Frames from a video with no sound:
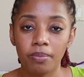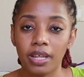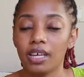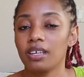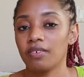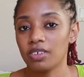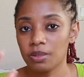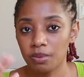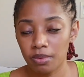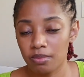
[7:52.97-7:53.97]
like your
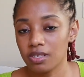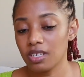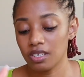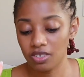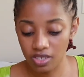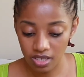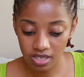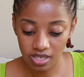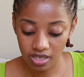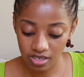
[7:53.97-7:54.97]
Facebook memories, and you see the
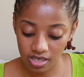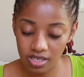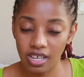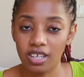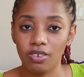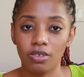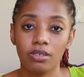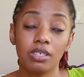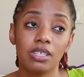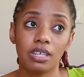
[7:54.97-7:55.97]
statuses that you
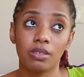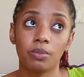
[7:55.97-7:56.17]
notice that,